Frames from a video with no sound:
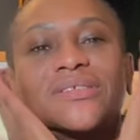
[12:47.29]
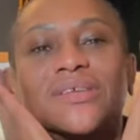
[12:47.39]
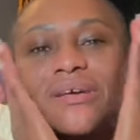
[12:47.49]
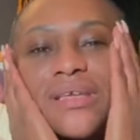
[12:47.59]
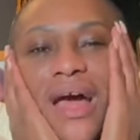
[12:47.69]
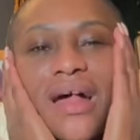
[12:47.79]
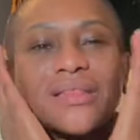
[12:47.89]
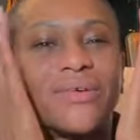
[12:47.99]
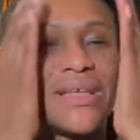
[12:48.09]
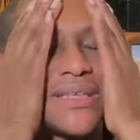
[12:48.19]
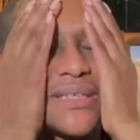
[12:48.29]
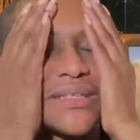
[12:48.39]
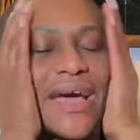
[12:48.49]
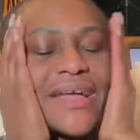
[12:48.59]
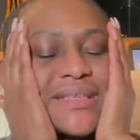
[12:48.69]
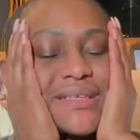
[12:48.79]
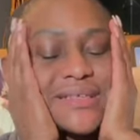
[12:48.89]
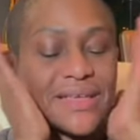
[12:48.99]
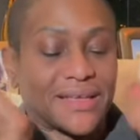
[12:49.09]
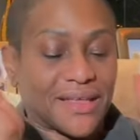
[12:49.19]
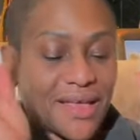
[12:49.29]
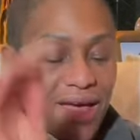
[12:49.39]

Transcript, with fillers: So y'all know I need to tighten the skin.